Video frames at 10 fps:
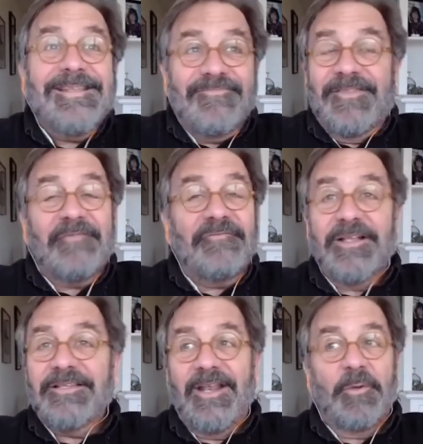they
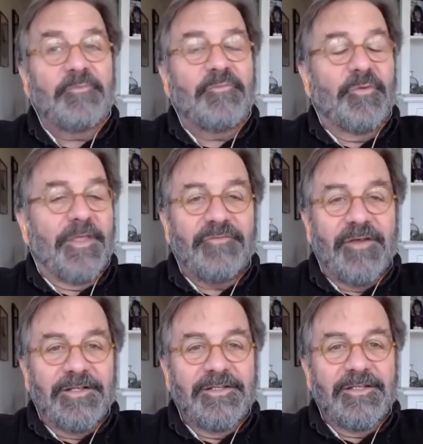find it helpful, they
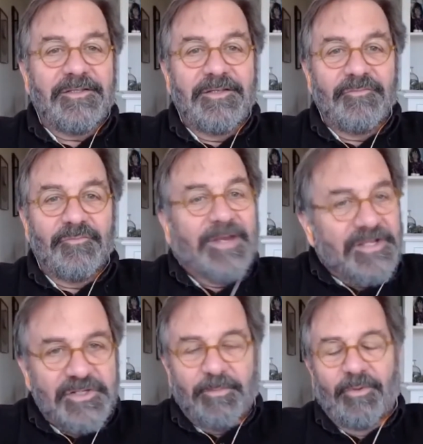find it
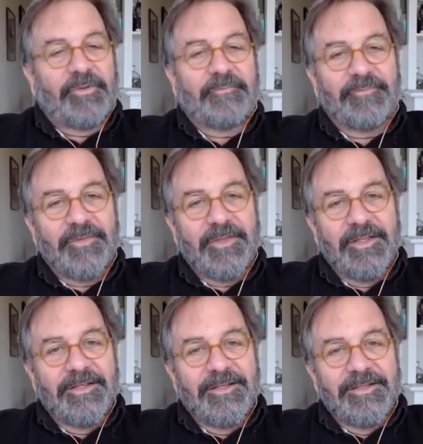reasonable,
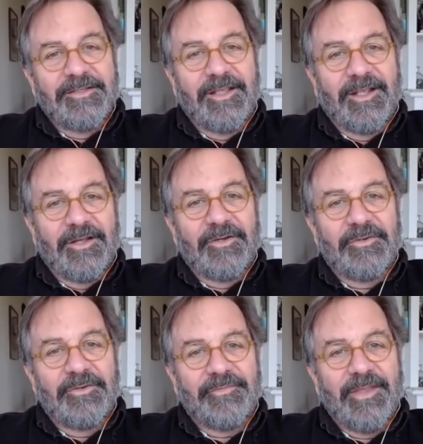
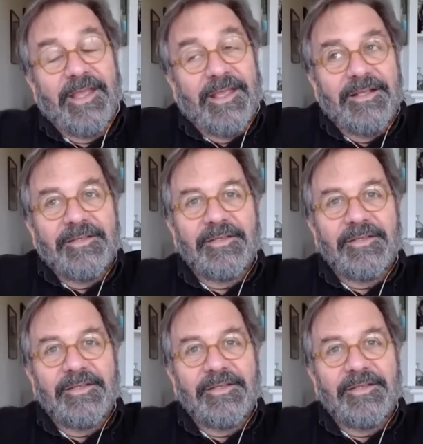and